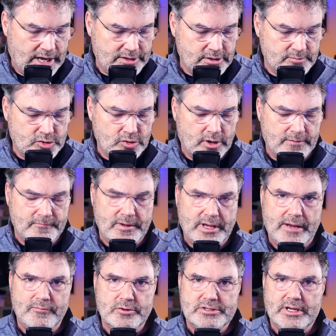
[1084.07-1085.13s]
add them to our
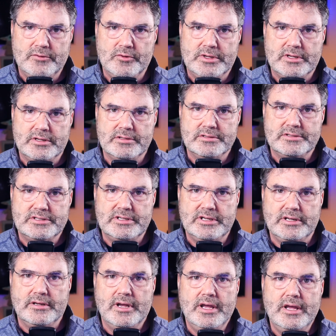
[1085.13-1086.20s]
favorites, and we can
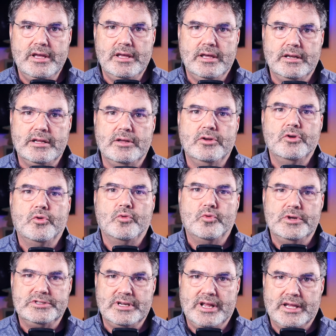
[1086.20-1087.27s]
see any
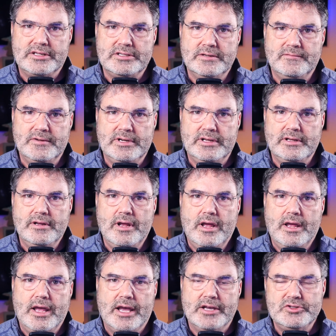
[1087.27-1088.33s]
recent activity
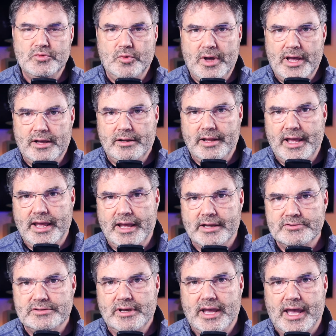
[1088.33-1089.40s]
as well
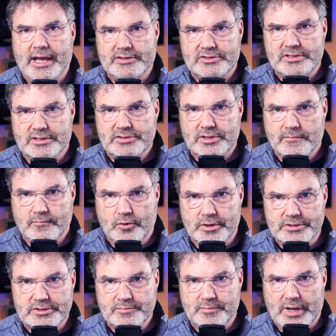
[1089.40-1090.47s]
as access our
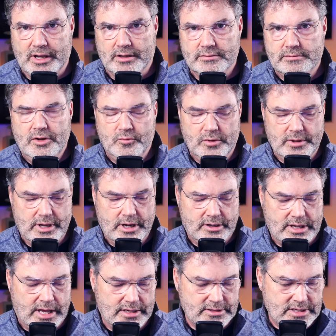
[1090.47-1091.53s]
voicemail. With our
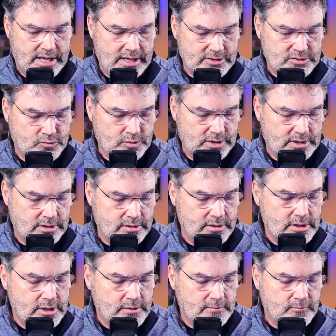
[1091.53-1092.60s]
contacts, we
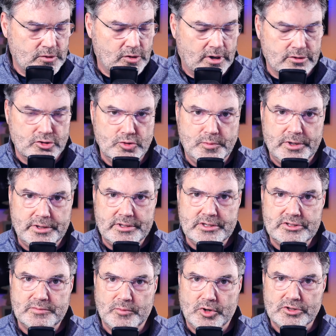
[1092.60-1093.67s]
can view our
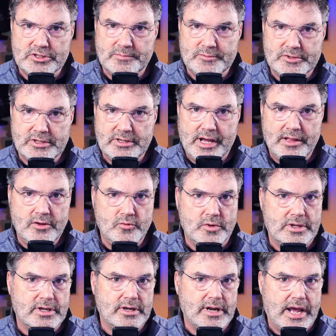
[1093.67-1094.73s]
duplicates, merge them together.
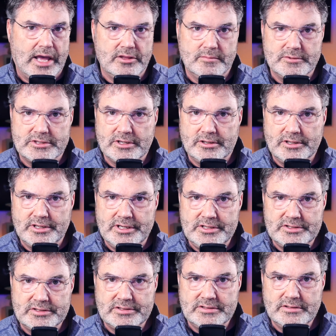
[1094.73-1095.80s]
We can add them to
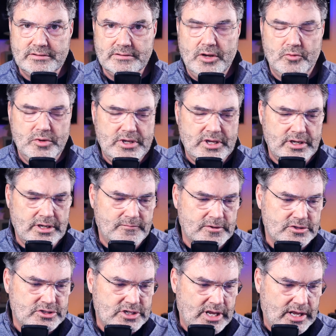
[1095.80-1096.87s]
lists. We can
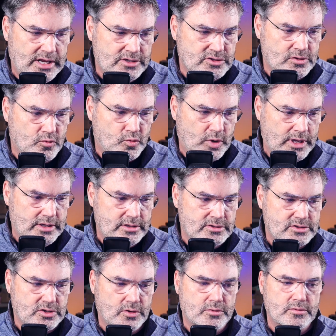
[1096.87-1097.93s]
even change the
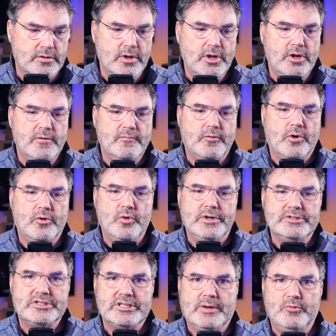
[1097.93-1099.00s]
ringtone for
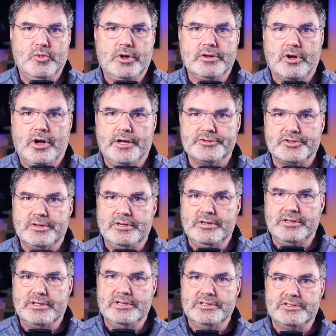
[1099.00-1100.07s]
when someone calls. So then
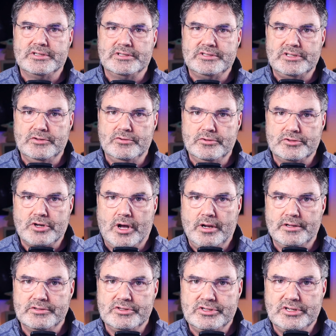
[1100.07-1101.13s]
you can easily see who's
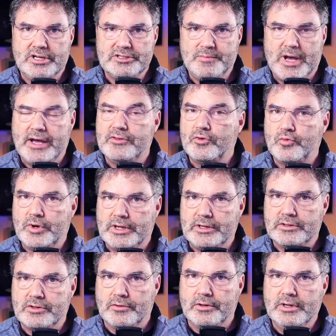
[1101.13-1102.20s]
calling just by the
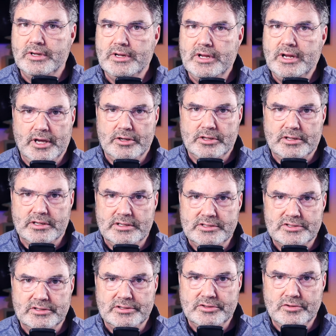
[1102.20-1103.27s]
ringtone. And you can
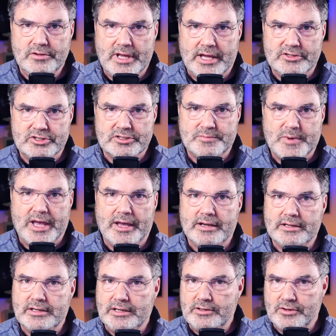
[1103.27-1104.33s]
easily do that just by
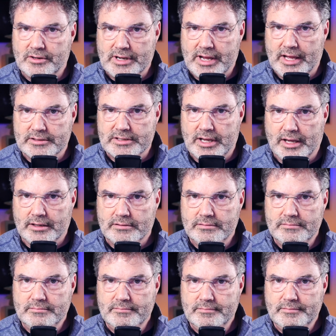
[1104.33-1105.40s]
editing your contact.
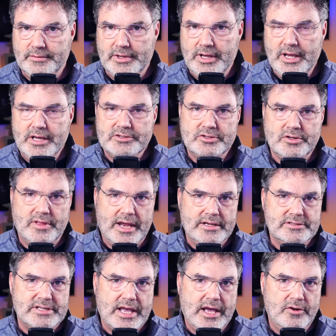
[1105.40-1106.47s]
So
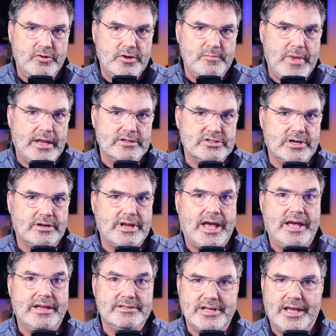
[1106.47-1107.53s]
that is how we manage our
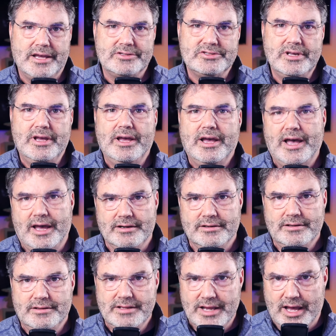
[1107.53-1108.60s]
contacts on
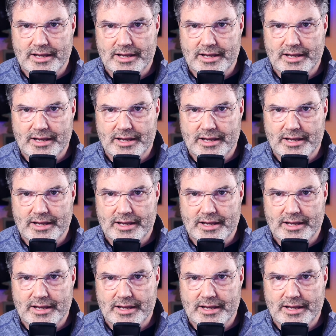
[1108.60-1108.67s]
the